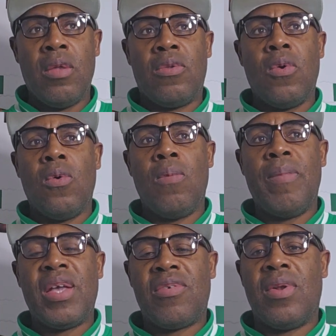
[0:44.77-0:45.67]
to
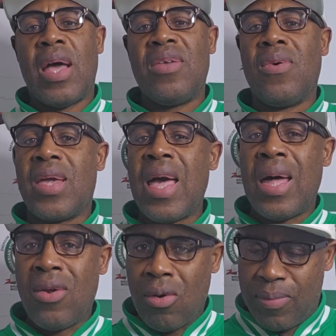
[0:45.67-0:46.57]
make sure that you get
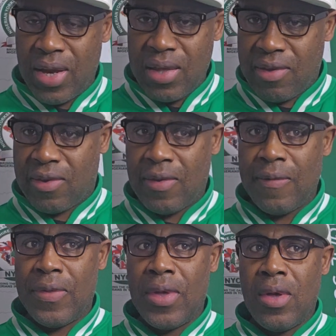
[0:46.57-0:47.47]
an update
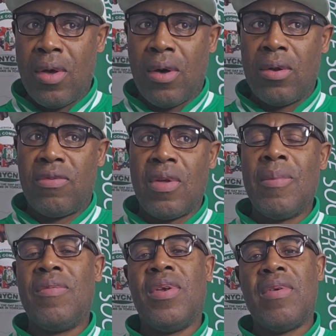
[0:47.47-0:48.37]
on
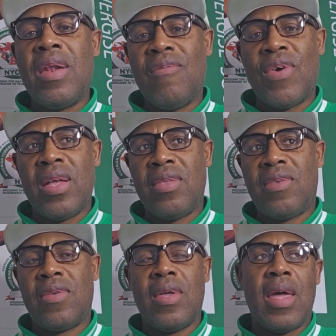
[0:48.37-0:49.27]
some of the
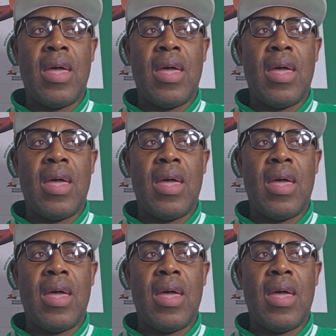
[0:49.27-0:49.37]
relevant